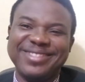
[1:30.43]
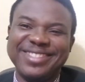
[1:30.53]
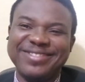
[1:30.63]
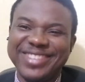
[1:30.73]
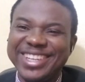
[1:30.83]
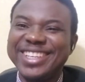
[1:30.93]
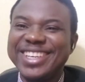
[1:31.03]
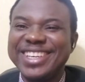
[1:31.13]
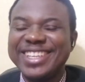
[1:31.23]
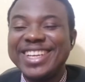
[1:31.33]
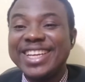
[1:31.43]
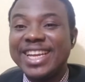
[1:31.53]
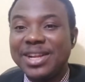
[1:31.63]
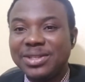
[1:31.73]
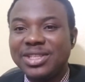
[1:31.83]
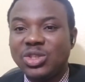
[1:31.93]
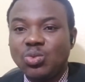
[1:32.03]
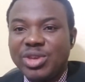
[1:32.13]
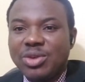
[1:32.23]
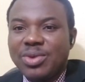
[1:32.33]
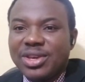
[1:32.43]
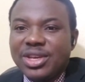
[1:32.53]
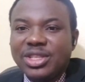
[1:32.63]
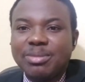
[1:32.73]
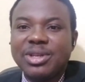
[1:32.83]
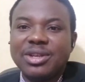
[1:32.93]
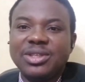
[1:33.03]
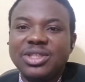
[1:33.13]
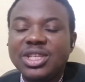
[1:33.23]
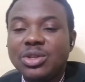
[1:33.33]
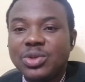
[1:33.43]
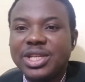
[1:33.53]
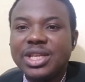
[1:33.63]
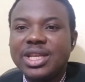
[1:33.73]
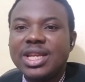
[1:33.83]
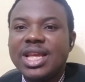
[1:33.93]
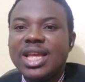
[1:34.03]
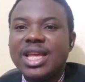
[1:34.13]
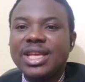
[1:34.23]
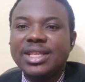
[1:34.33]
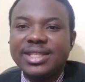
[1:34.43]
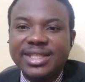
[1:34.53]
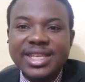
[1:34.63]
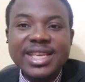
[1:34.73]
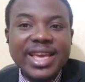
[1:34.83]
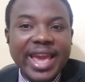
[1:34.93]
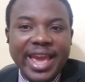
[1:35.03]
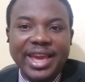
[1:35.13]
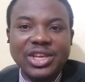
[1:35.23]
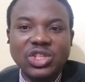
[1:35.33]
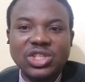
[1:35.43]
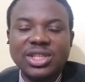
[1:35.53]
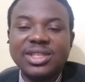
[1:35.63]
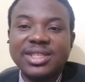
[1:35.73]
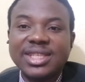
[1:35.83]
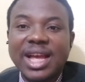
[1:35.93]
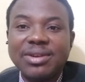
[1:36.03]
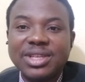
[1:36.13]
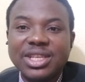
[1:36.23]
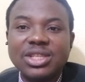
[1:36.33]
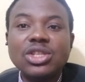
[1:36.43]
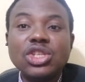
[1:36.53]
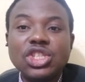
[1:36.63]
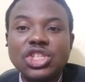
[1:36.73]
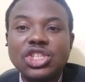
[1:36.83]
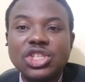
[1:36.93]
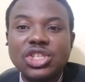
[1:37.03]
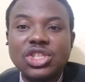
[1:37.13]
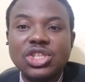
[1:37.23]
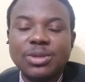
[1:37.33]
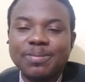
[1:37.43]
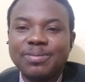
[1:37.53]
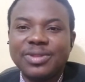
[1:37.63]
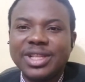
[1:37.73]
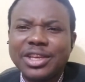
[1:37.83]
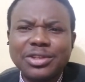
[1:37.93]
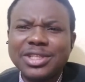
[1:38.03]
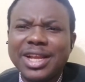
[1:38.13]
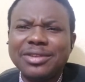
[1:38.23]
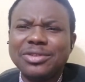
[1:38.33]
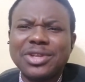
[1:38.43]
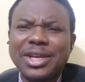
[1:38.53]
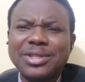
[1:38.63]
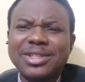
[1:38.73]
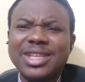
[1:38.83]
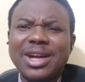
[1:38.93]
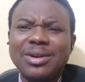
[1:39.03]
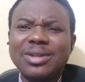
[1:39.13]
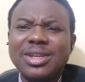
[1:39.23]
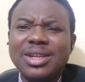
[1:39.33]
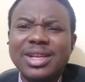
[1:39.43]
Very good. Now, this week we're going to be considering CH sounding SH. Like you're trying to tell